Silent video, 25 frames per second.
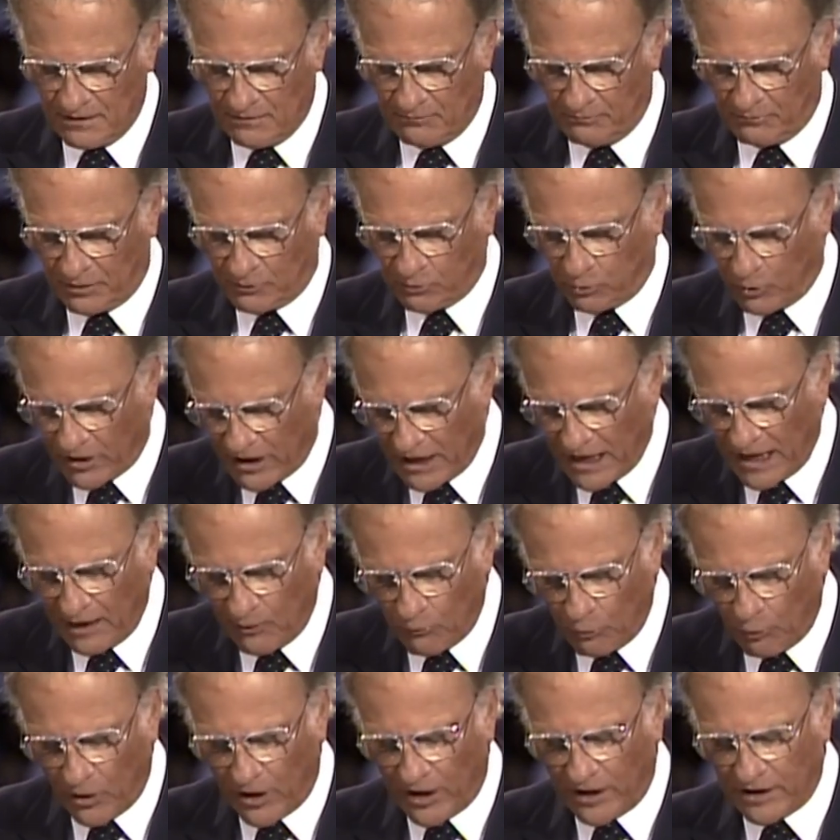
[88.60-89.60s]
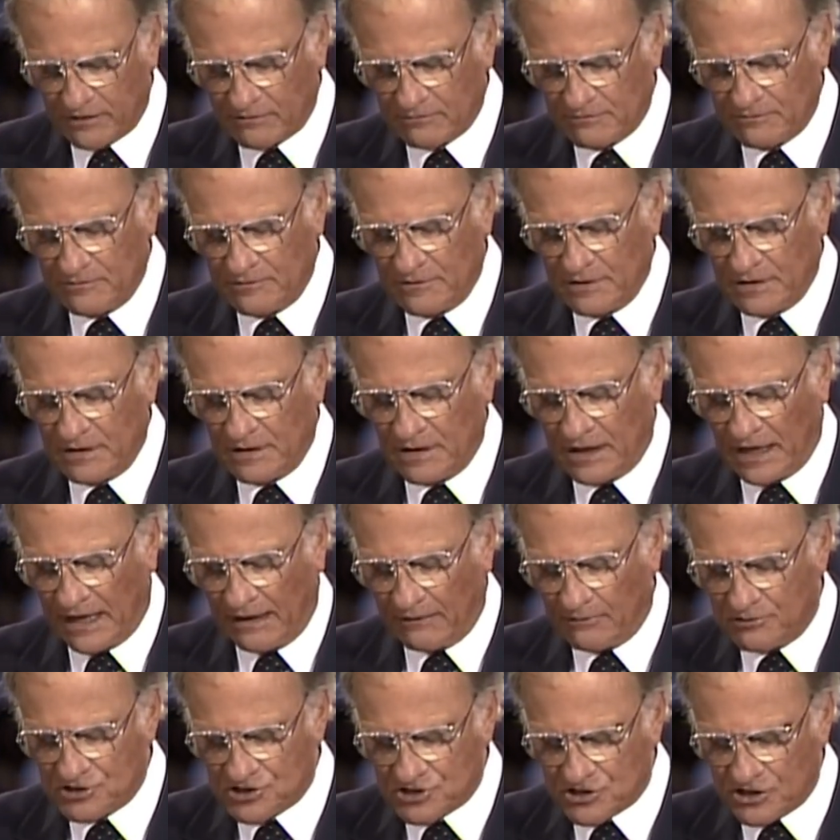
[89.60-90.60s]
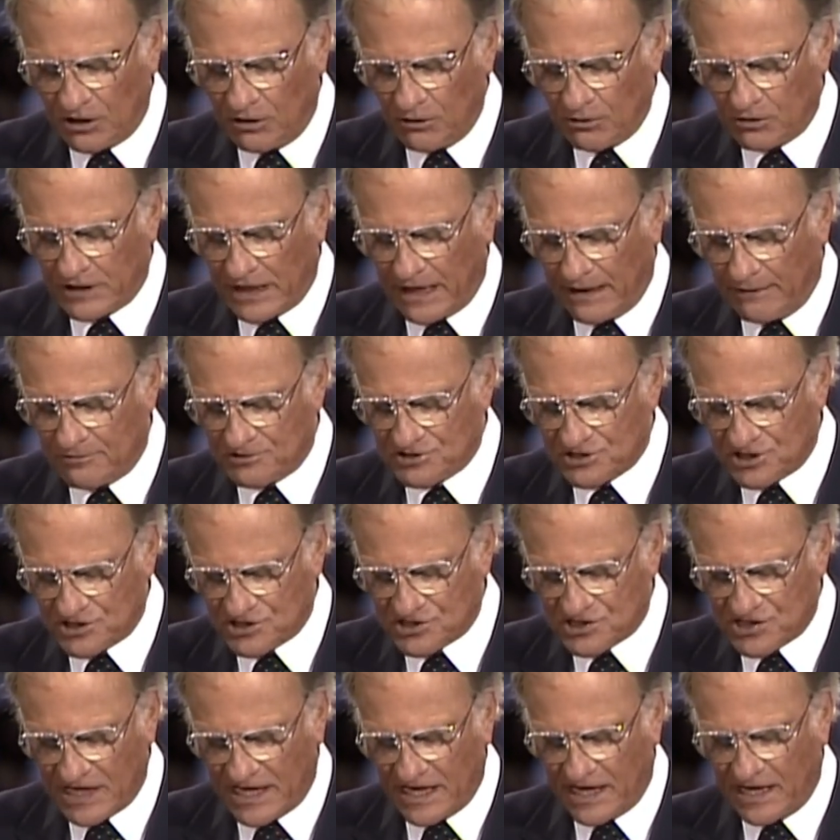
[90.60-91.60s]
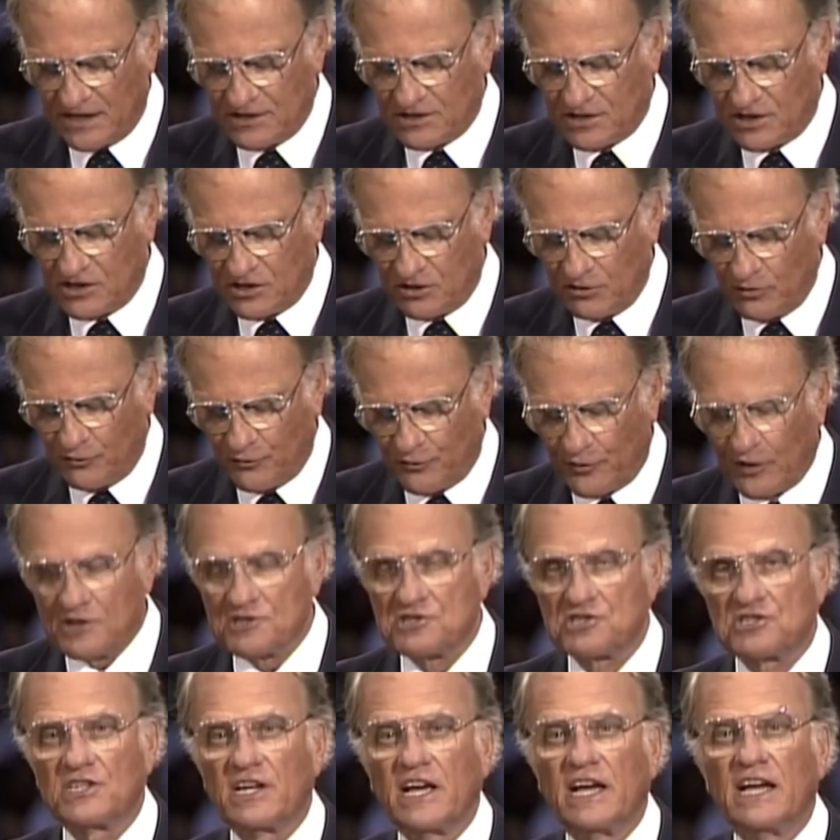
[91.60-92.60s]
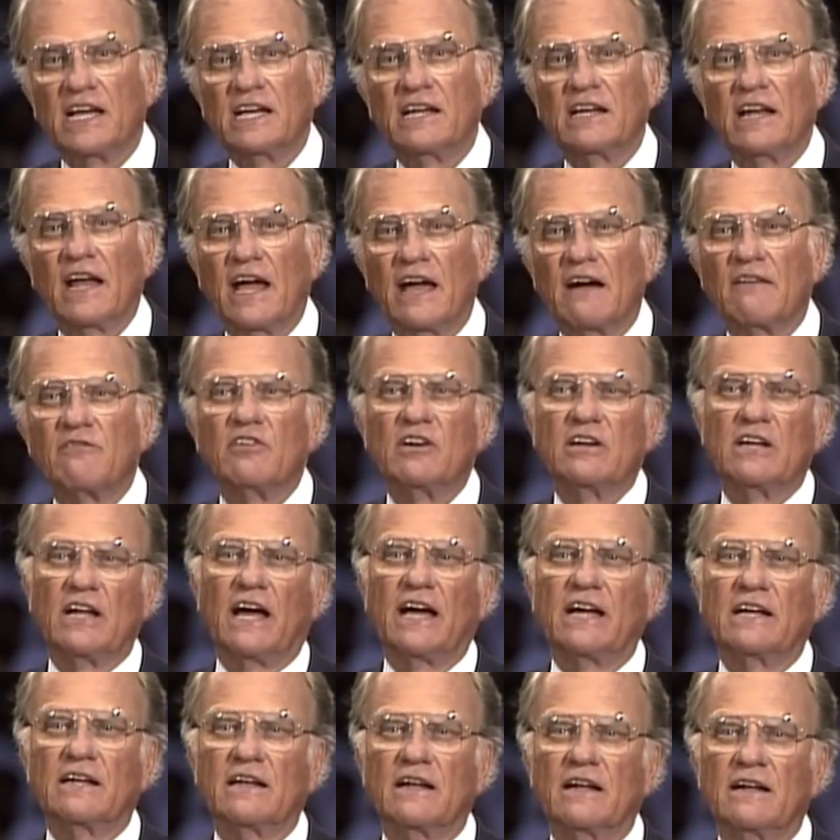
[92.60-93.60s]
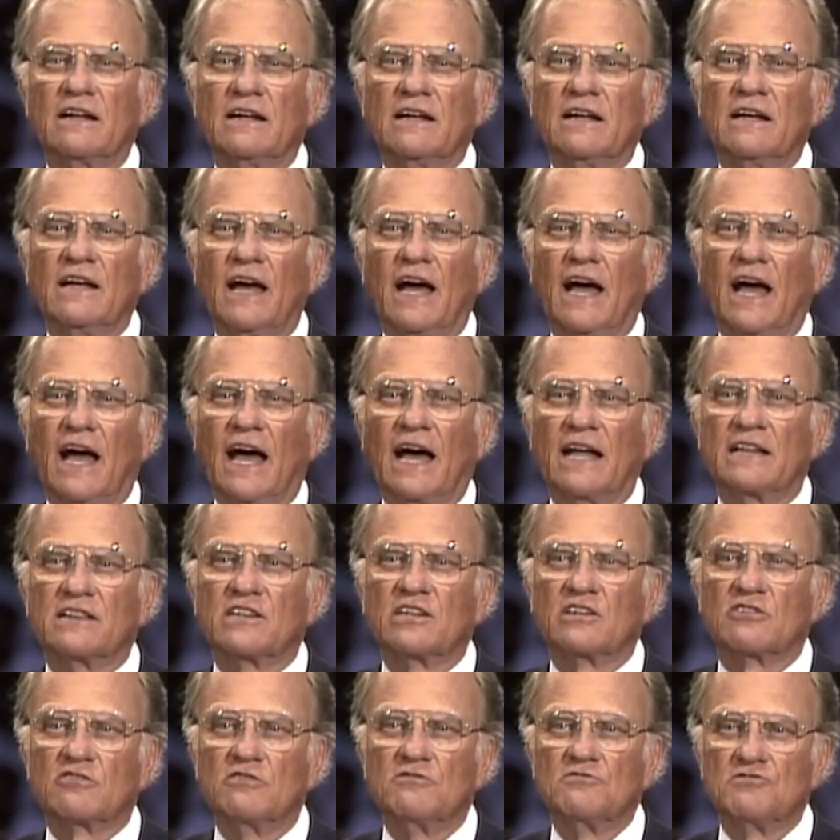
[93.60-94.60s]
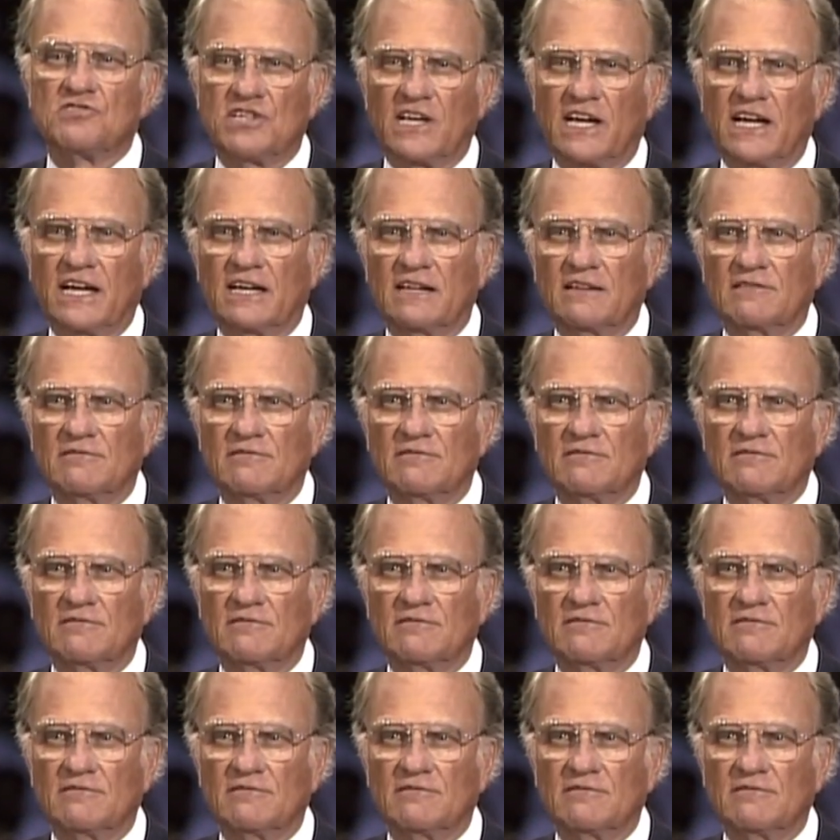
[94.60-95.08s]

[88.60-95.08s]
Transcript: But where I worked, I was told I was assigned to do first aid every night at the crusade.